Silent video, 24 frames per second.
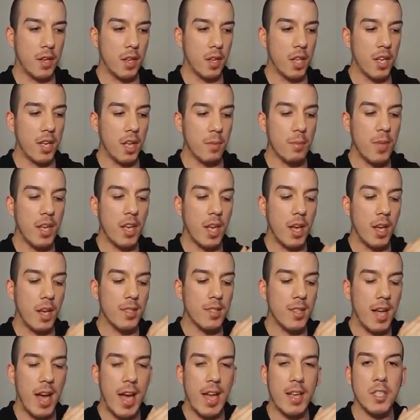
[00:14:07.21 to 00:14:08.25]
Look because
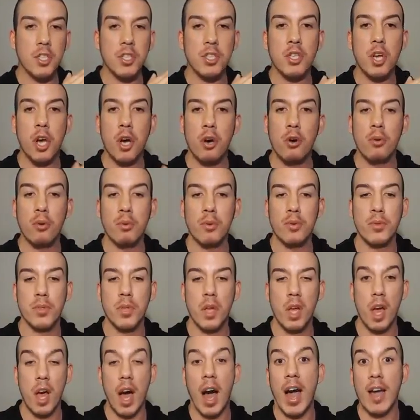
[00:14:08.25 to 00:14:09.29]
I chose,
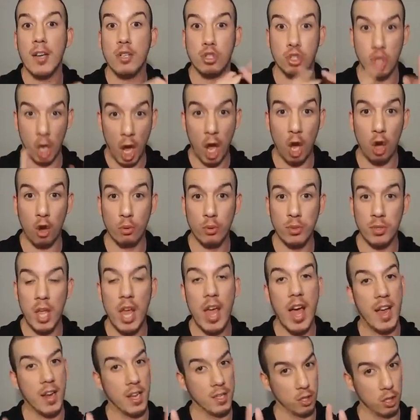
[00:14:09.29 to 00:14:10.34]
I chose,
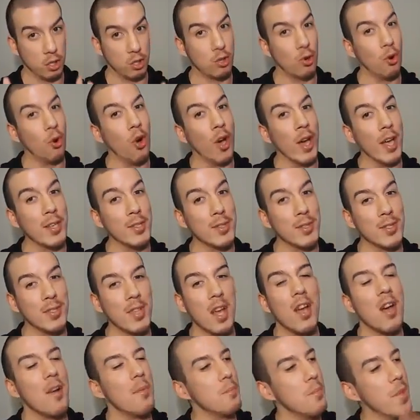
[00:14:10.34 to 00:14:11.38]
and it's a choice.
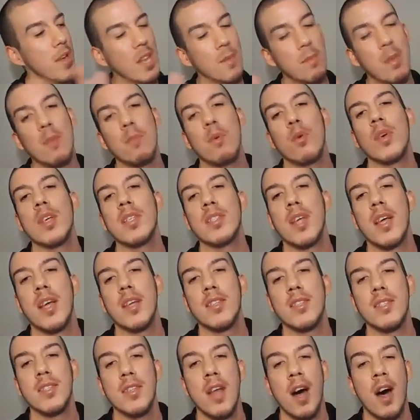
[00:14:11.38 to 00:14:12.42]
Many people will say
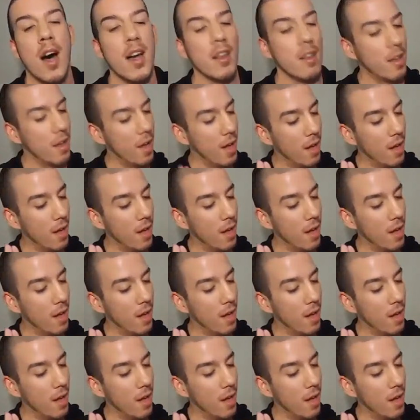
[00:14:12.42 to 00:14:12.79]
it's not.